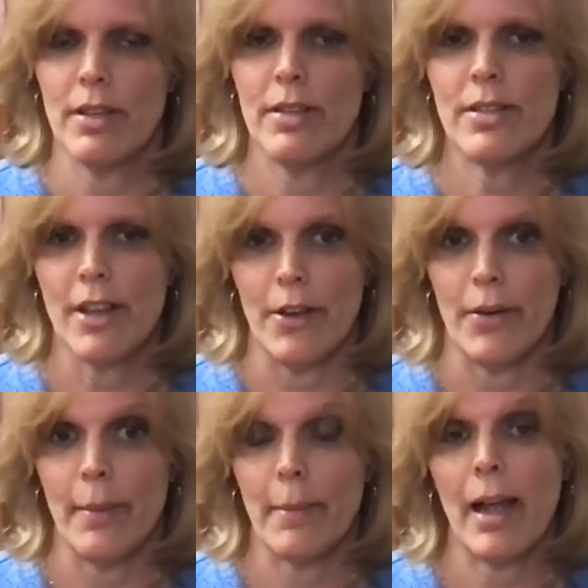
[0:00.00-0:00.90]

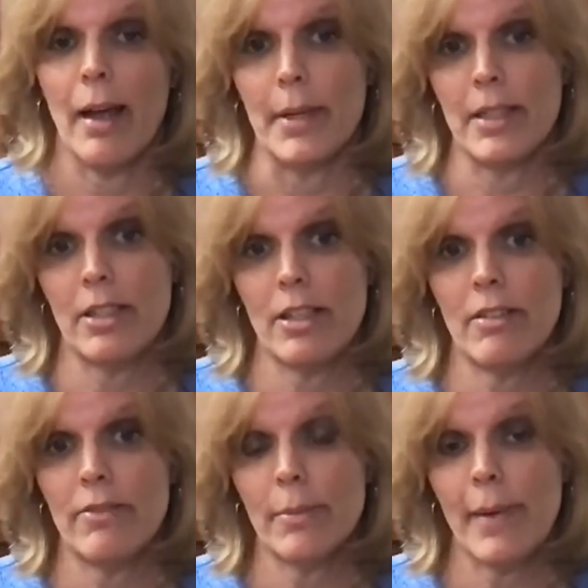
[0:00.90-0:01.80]
So I'm coming to
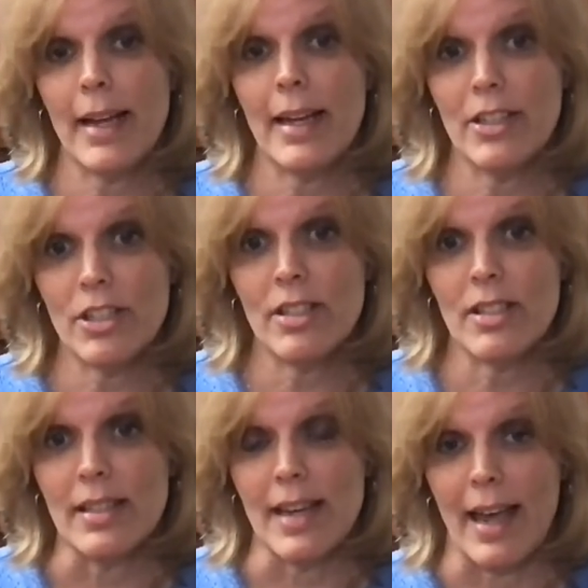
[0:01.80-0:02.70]
you from my kitchen
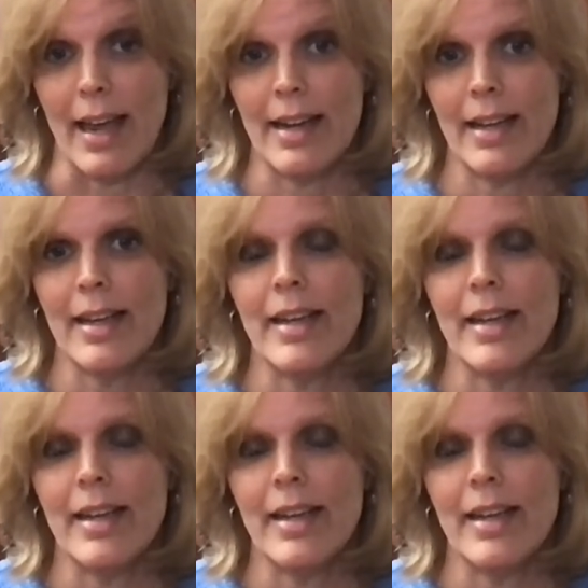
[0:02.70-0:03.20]
today